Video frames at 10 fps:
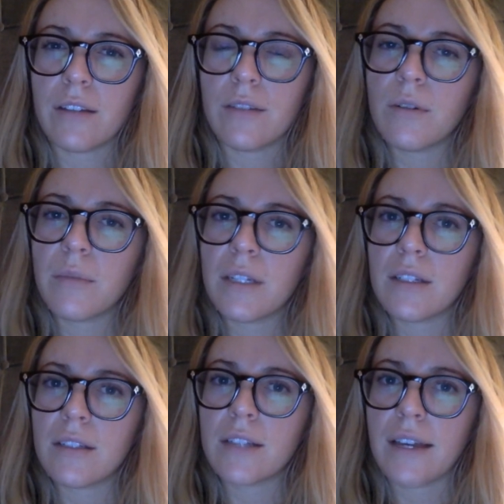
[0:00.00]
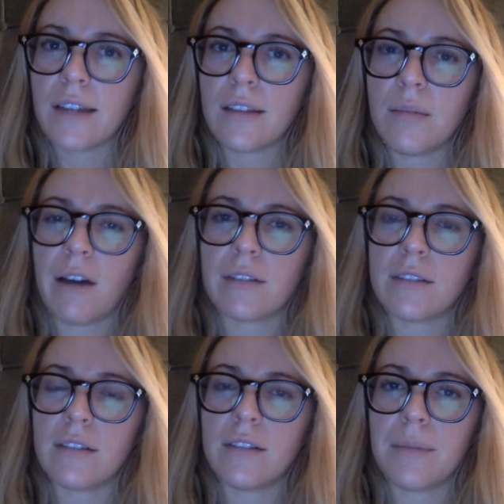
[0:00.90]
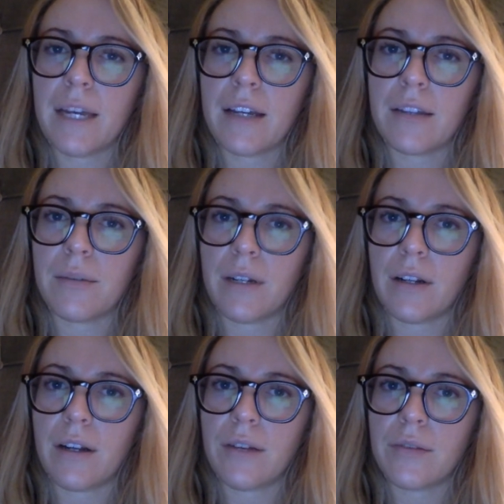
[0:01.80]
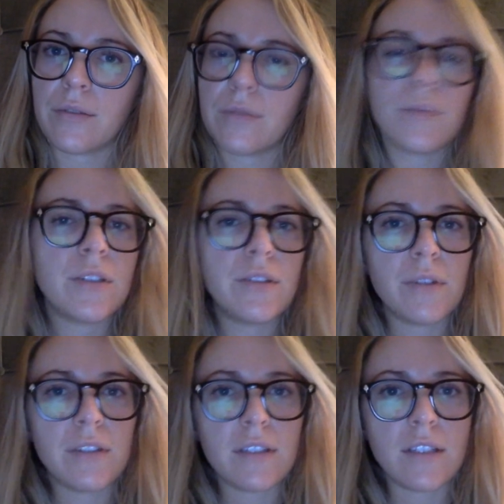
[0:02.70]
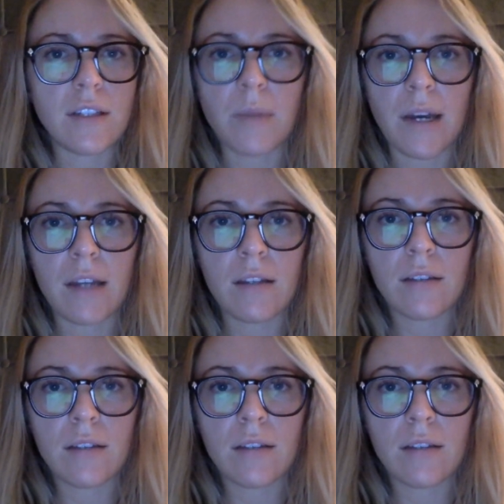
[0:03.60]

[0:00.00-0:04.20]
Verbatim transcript: You want me to stack the boxes in the back of the warehouse. When do you want this done by?